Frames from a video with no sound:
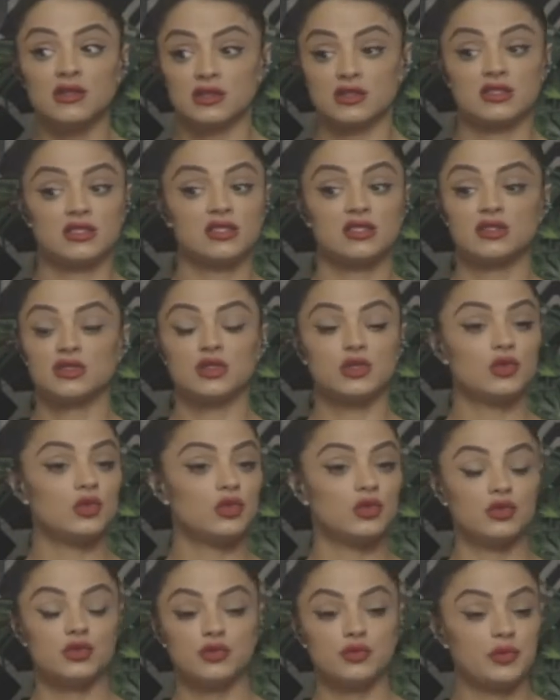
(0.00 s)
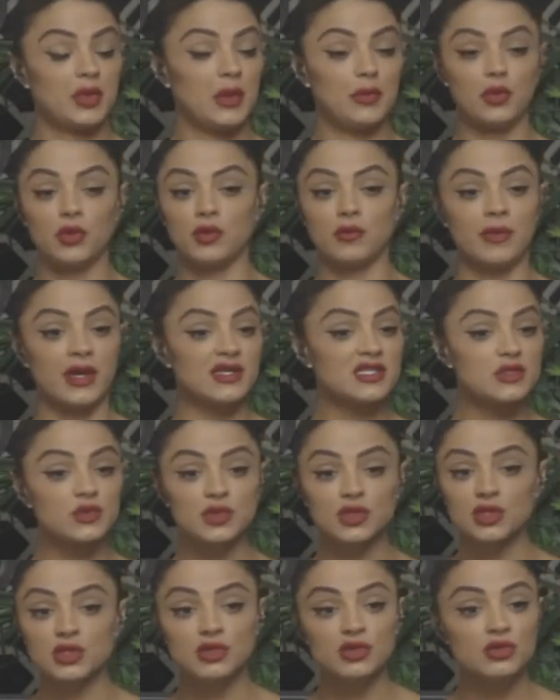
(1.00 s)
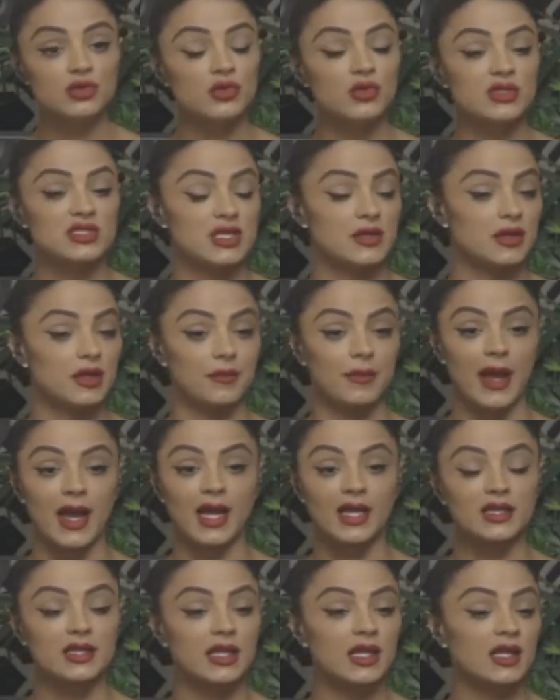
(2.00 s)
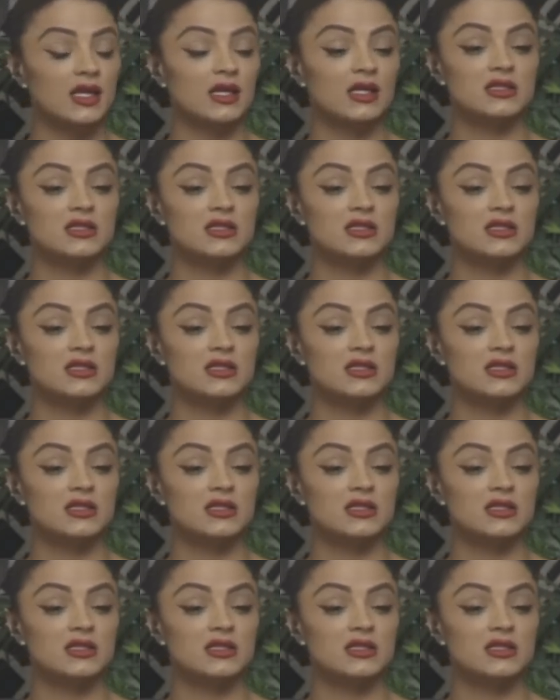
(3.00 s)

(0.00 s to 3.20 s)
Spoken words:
Do people mess with you? Is it a bad thing?